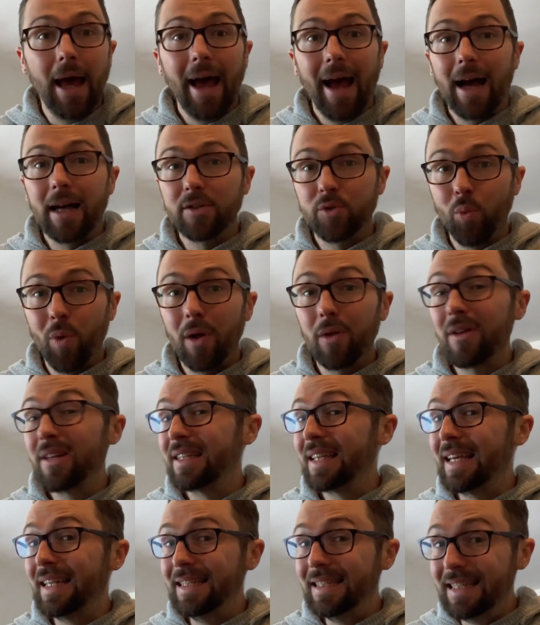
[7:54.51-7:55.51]
as well
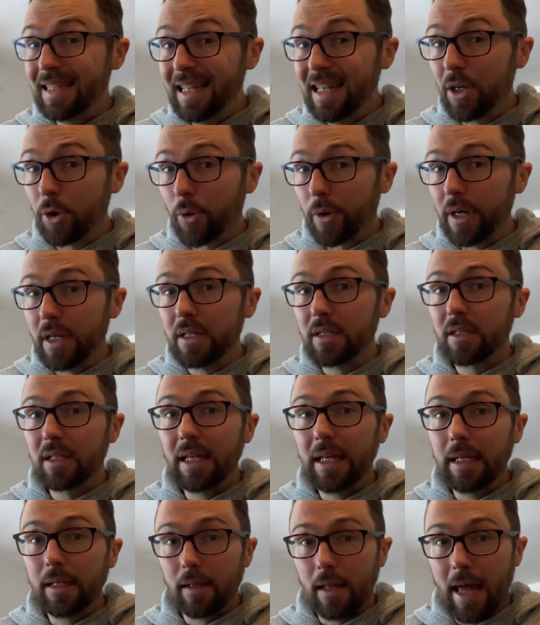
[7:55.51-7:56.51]
as a decrease
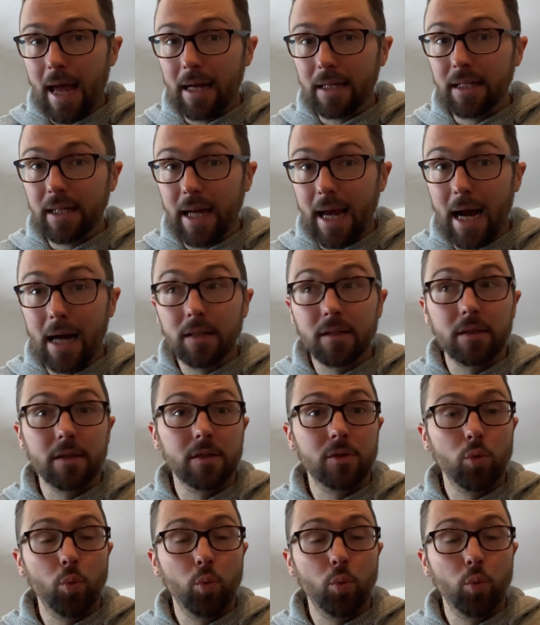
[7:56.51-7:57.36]
in lactic acid,